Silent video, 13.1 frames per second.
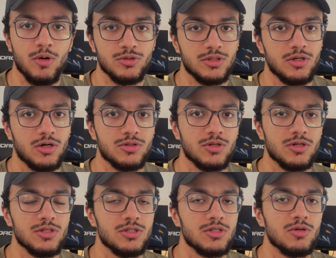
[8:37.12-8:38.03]

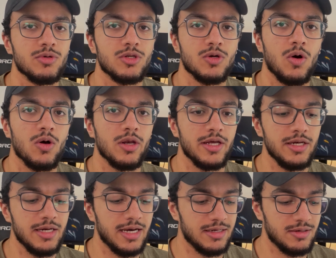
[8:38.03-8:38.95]
doctors you would call
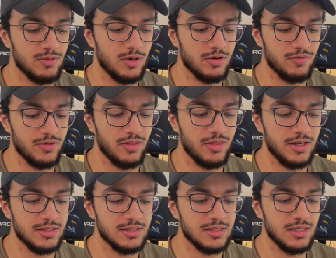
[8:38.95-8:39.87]
in, and one of the
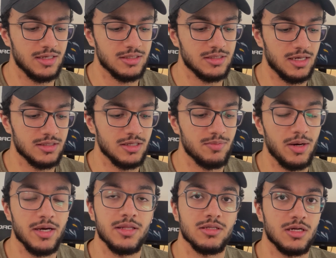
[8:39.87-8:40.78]
things that is cited
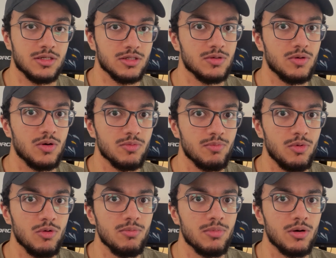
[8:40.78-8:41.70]
by this article on
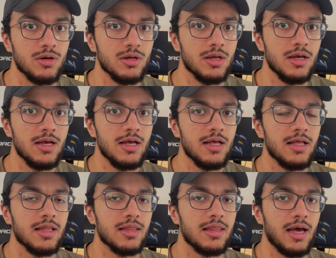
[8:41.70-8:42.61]
Bloomberg,
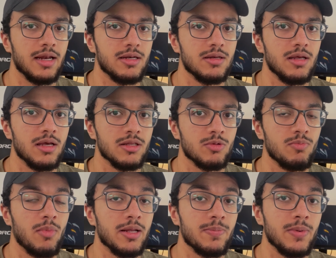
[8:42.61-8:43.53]
that it
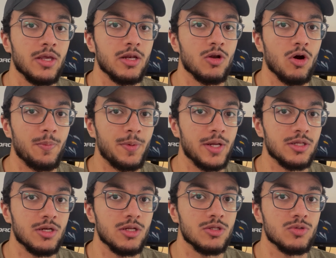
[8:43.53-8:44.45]
might be
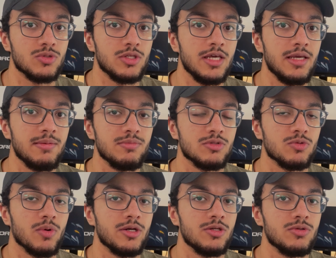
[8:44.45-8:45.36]
incorporated into Teams
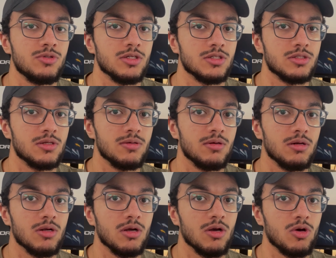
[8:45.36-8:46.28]
where you just
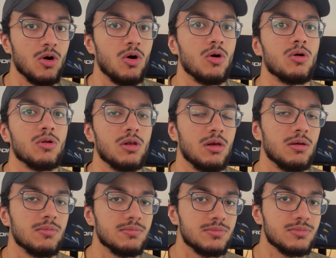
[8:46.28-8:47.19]
call
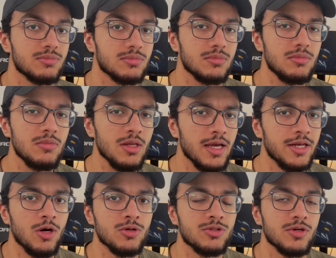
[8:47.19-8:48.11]
a
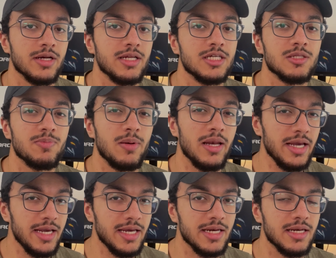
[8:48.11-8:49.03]
doctor and
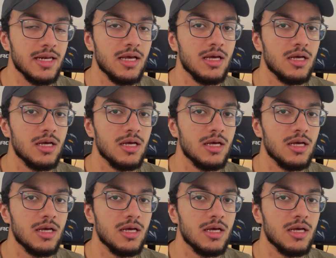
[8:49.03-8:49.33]
explain